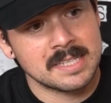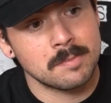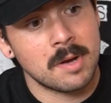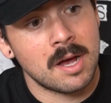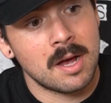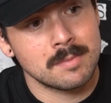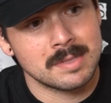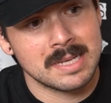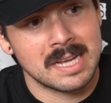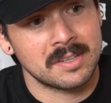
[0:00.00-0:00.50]

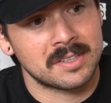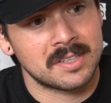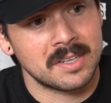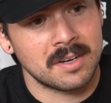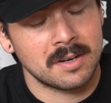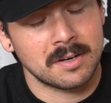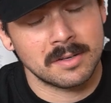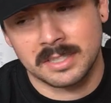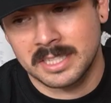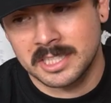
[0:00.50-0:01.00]
moms out
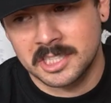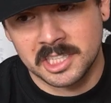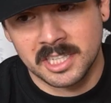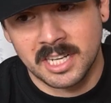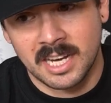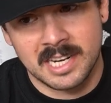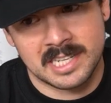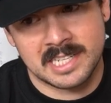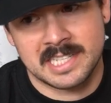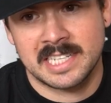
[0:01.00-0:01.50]
there that she
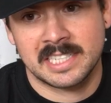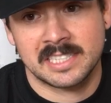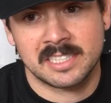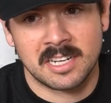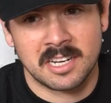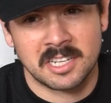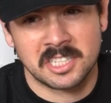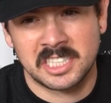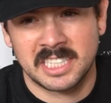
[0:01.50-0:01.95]
got a TikTok.